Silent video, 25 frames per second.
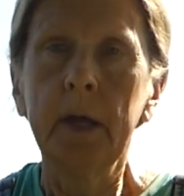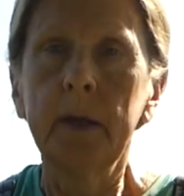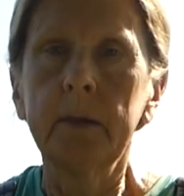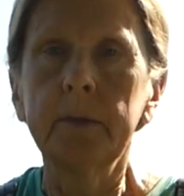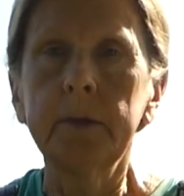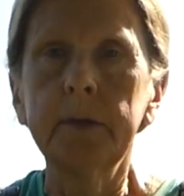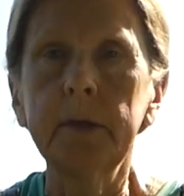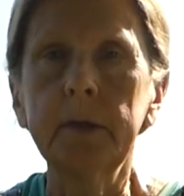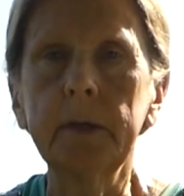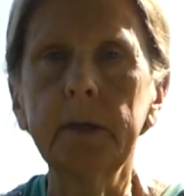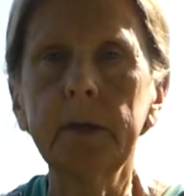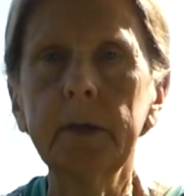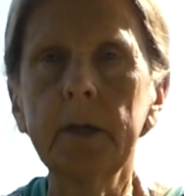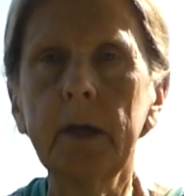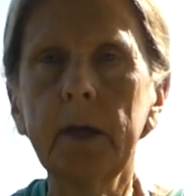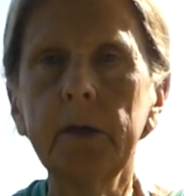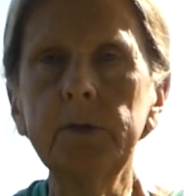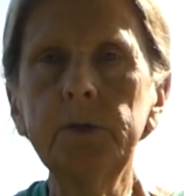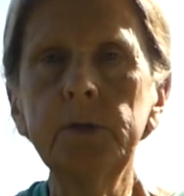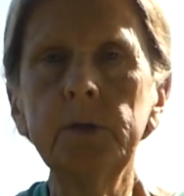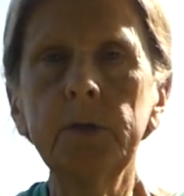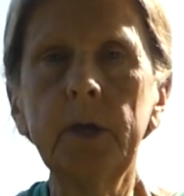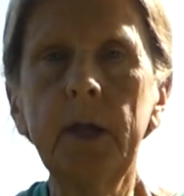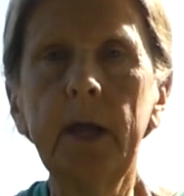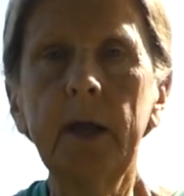Then I
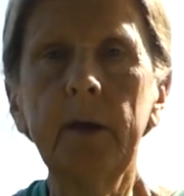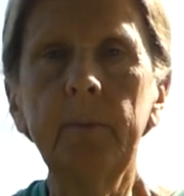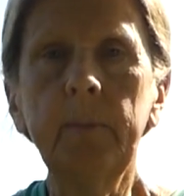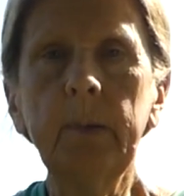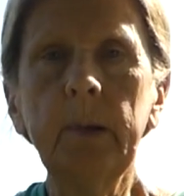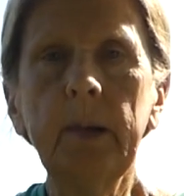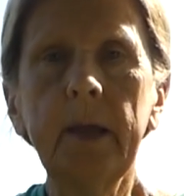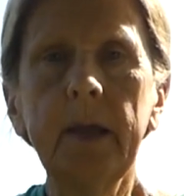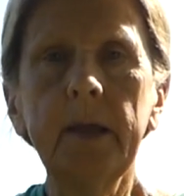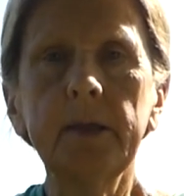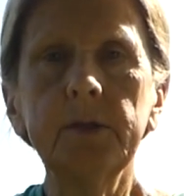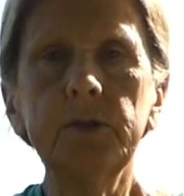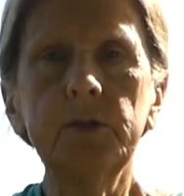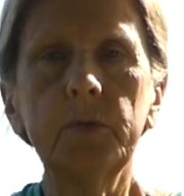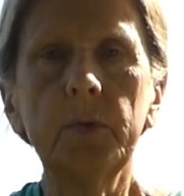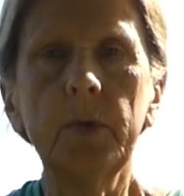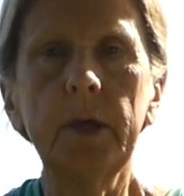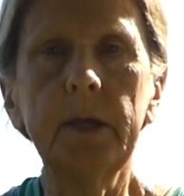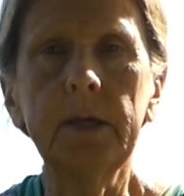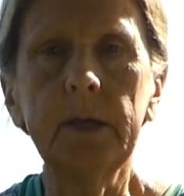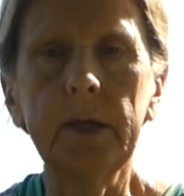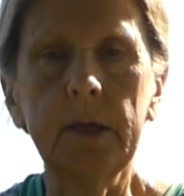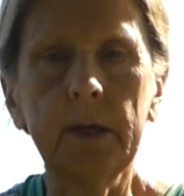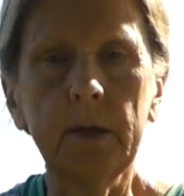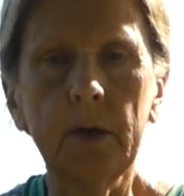should have plants
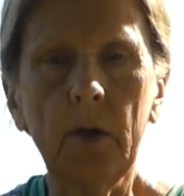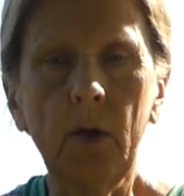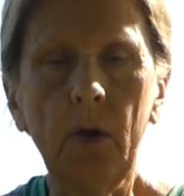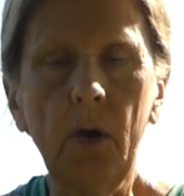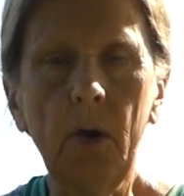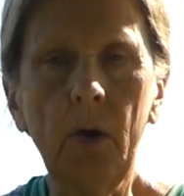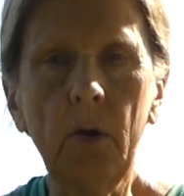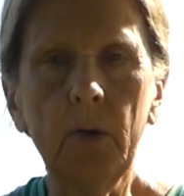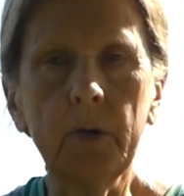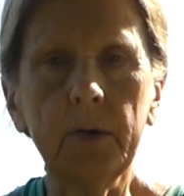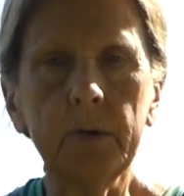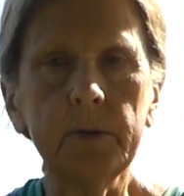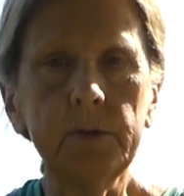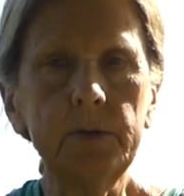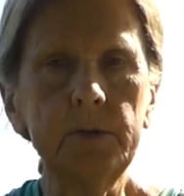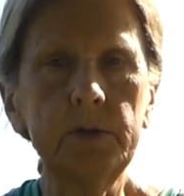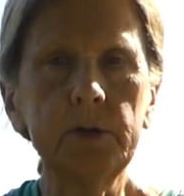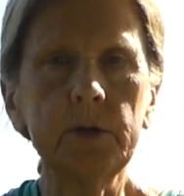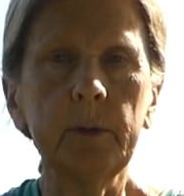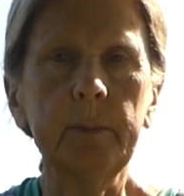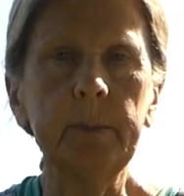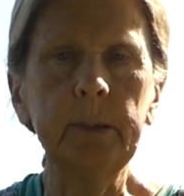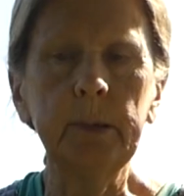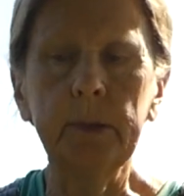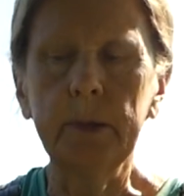ready in August
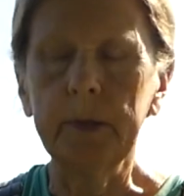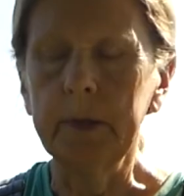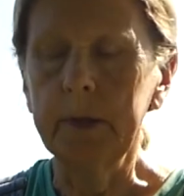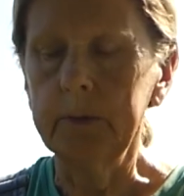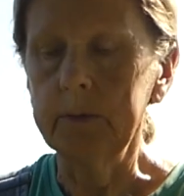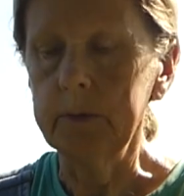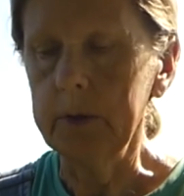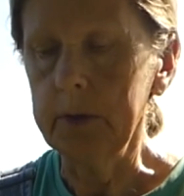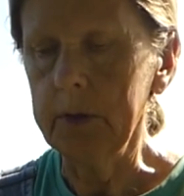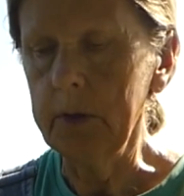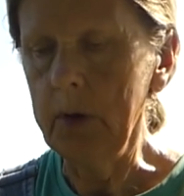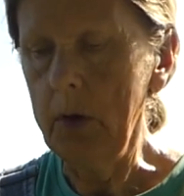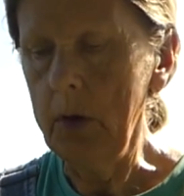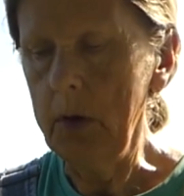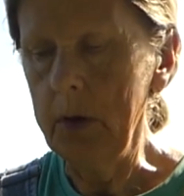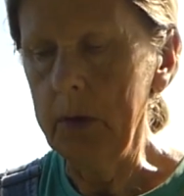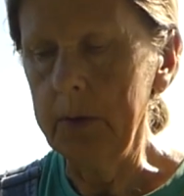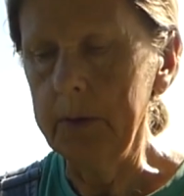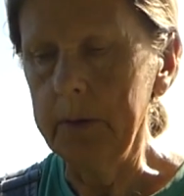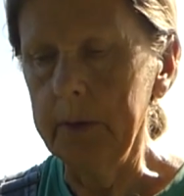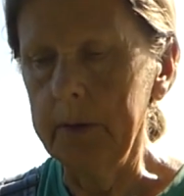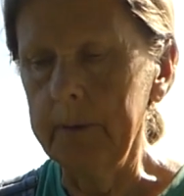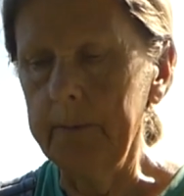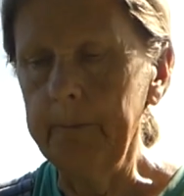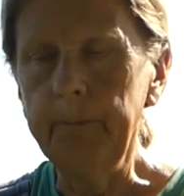to put in the
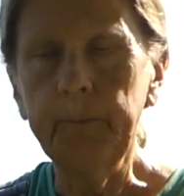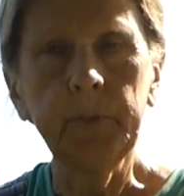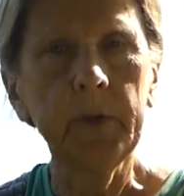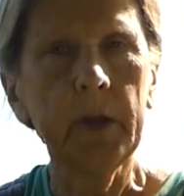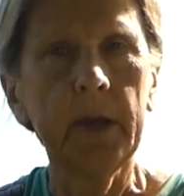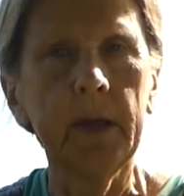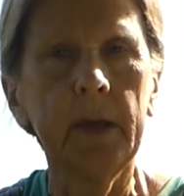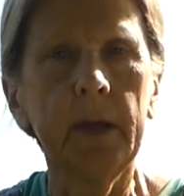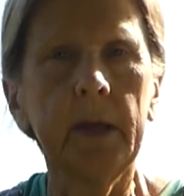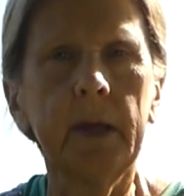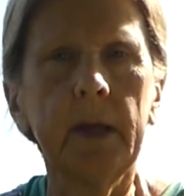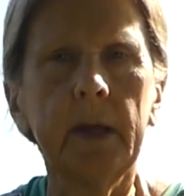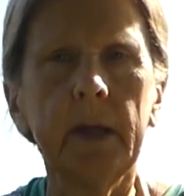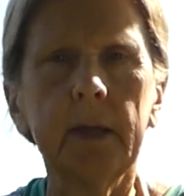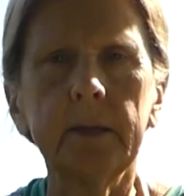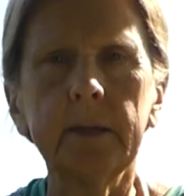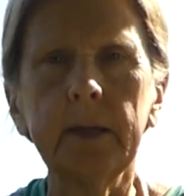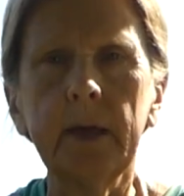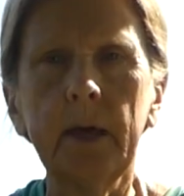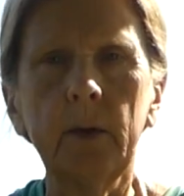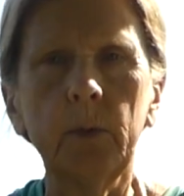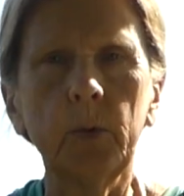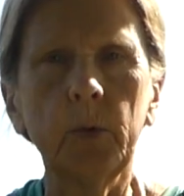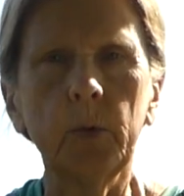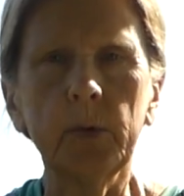garden. And
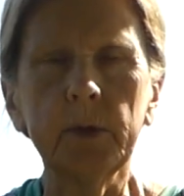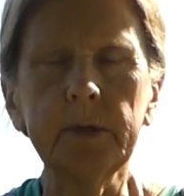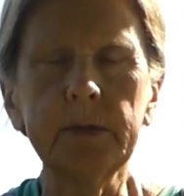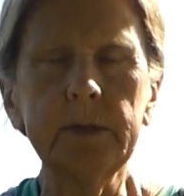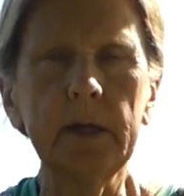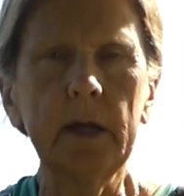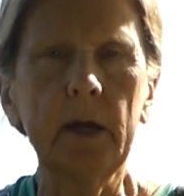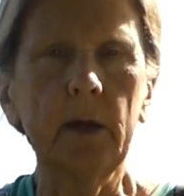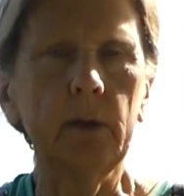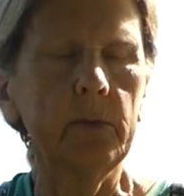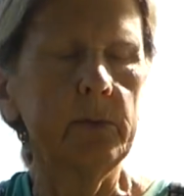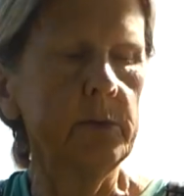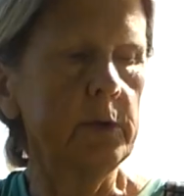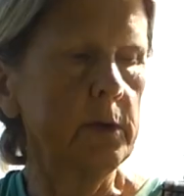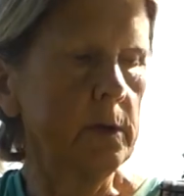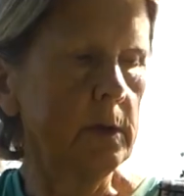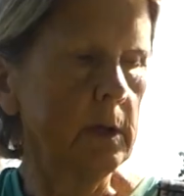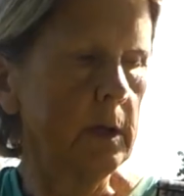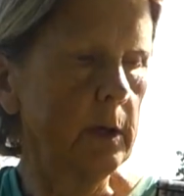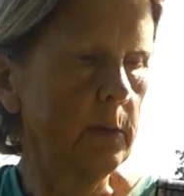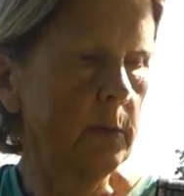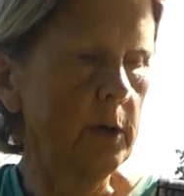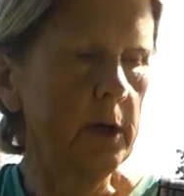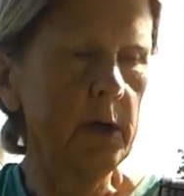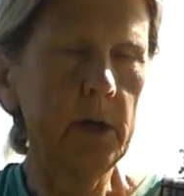that works out
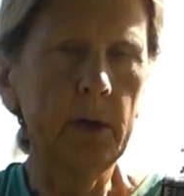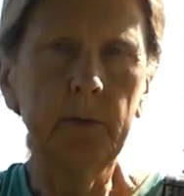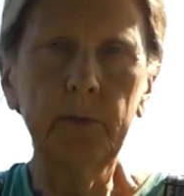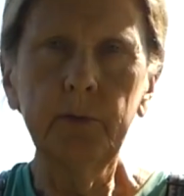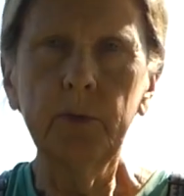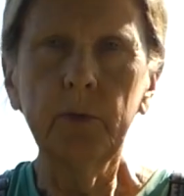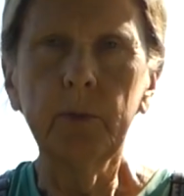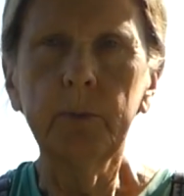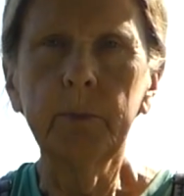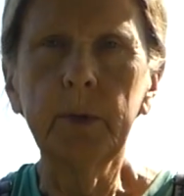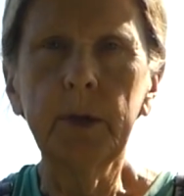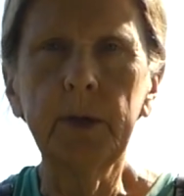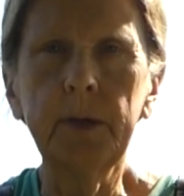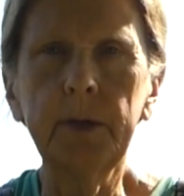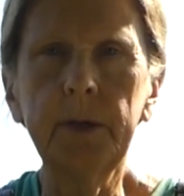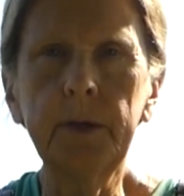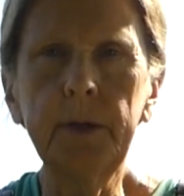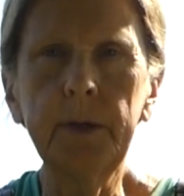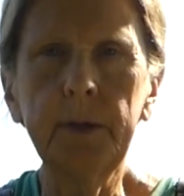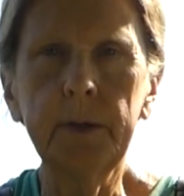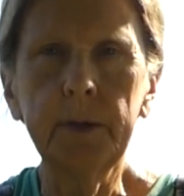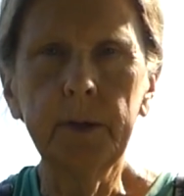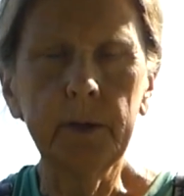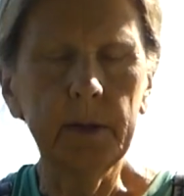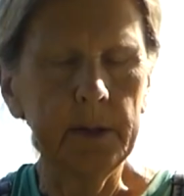really well for me
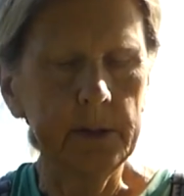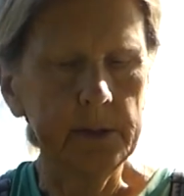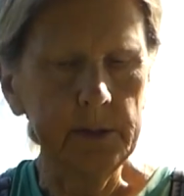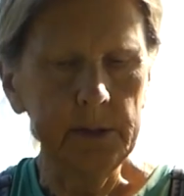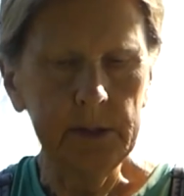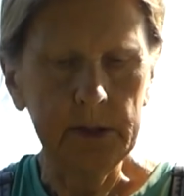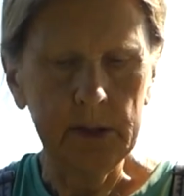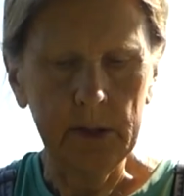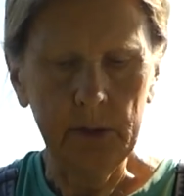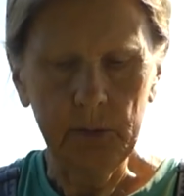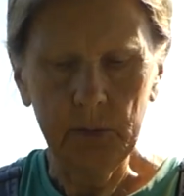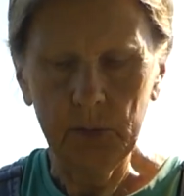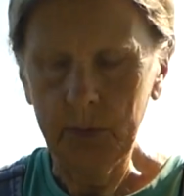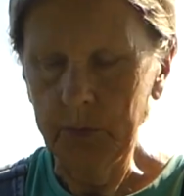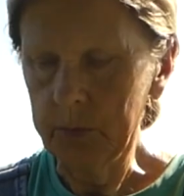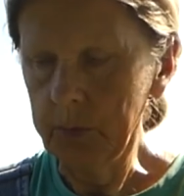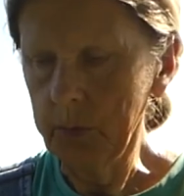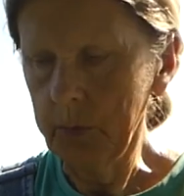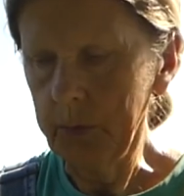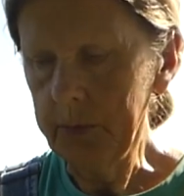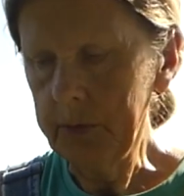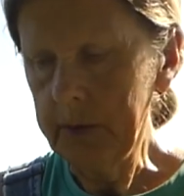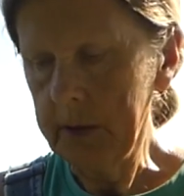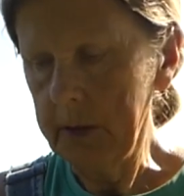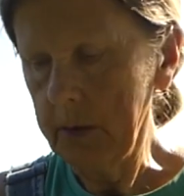here in central
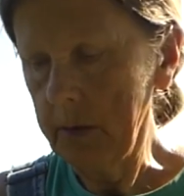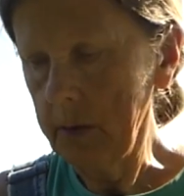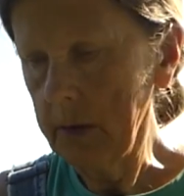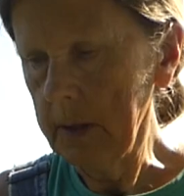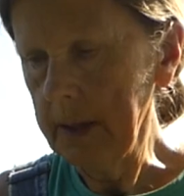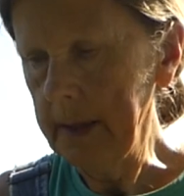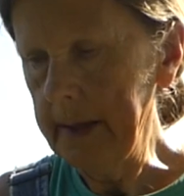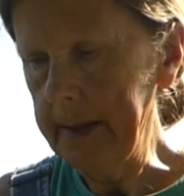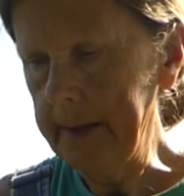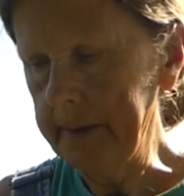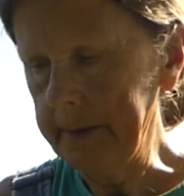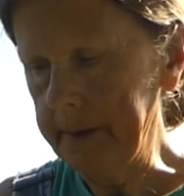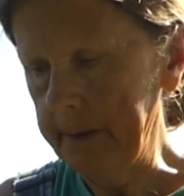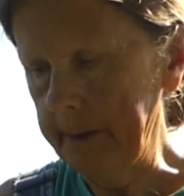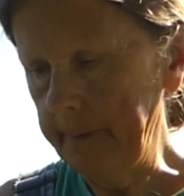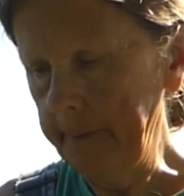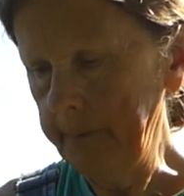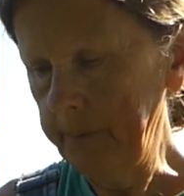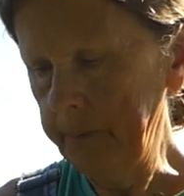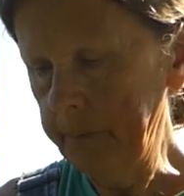North Carolina.